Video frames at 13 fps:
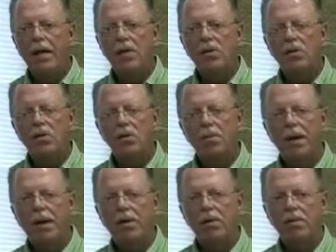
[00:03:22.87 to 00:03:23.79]
It's just a
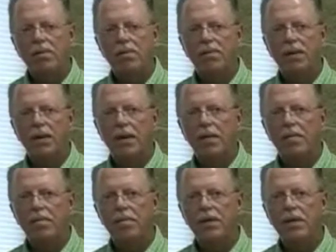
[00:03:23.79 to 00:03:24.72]
matter of uh,
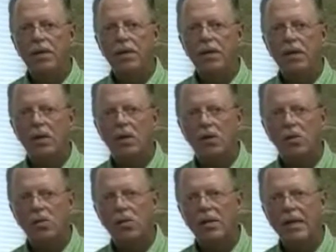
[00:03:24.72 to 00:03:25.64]

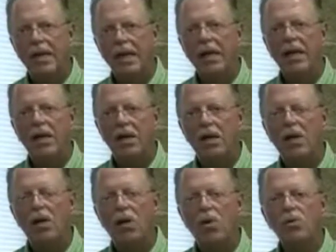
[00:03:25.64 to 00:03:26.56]
getting
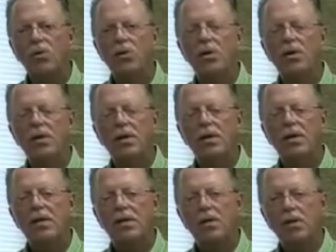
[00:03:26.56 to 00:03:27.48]
closer
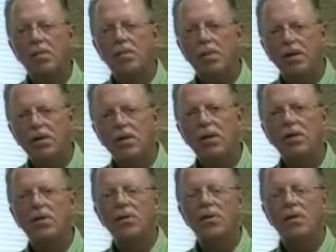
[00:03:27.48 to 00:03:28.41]
to the
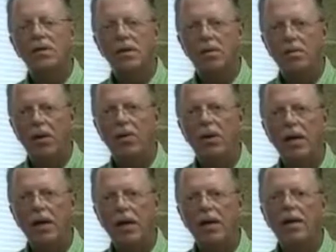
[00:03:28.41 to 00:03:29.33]
business
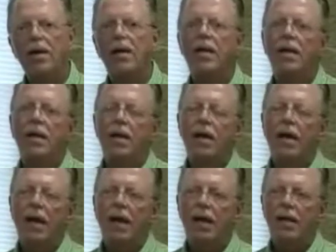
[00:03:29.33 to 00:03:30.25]
community
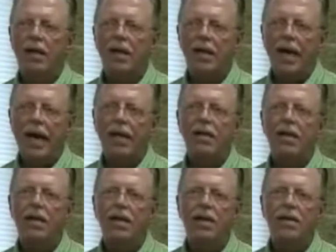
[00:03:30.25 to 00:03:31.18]
and
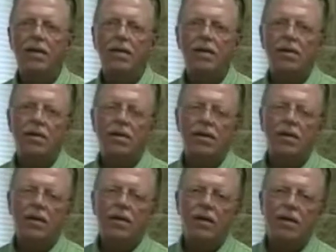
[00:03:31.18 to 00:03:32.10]
connecting
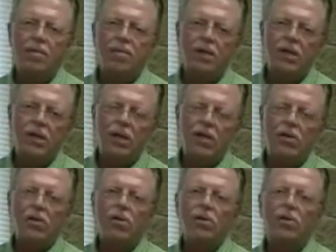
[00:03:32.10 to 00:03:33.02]
the
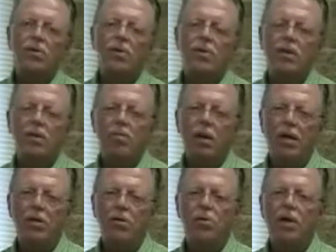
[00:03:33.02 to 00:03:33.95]
teachers, and
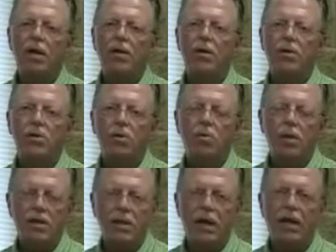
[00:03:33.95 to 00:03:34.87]
administrators to
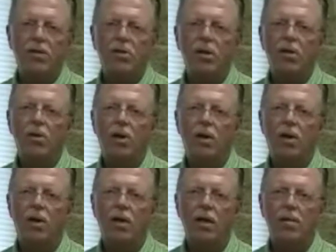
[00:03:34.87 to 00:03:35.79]
what's actually going
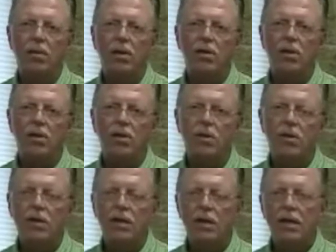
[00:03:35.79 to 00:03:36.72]
on in
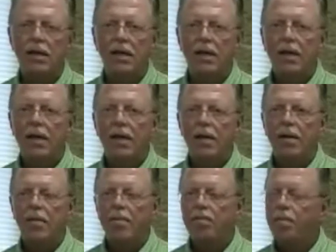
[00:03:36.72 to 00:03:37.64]
businesses.
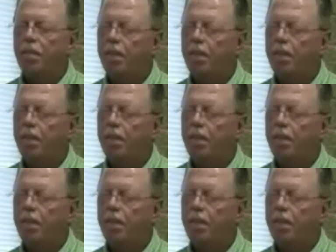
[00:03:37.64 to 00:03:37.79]
Um,